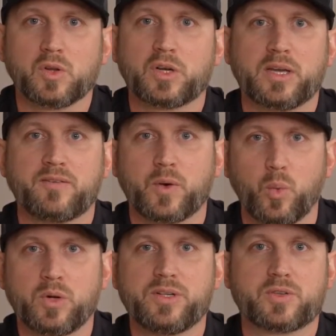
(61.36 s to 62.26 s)
looking for
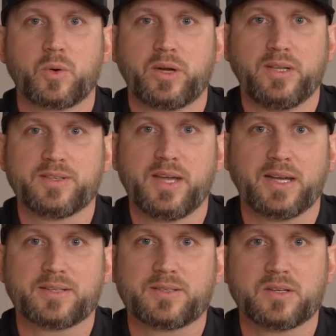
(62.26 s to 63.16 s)
wood destroying
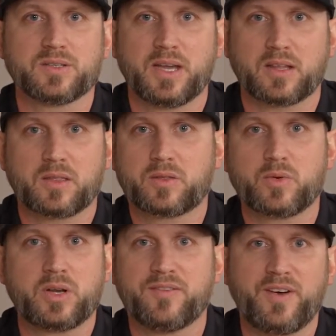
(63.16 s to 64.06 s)
insects. There's like
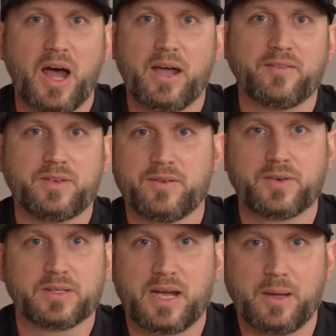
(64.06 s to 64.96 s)
3 to 5
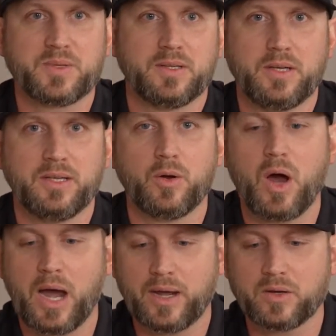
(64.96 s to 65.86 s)
different types in
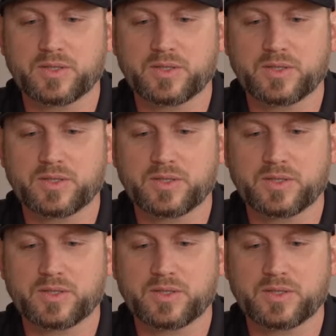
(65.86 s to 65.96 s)
Ohio.